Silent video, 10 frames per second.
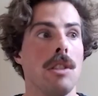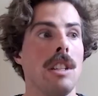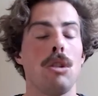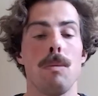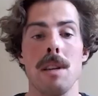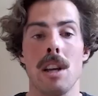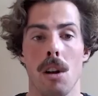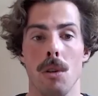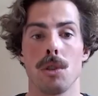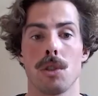you need to be
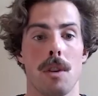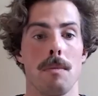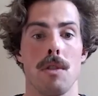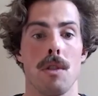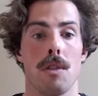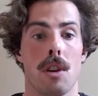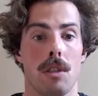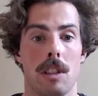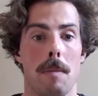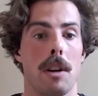close from, you know, the
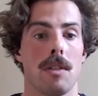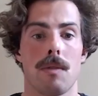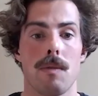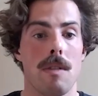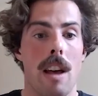concepts that are